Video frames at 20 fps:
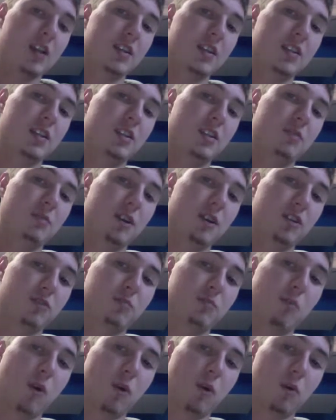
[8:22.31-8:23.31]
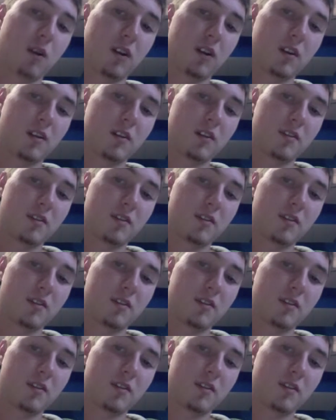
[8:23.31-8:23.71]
continue my Spore one.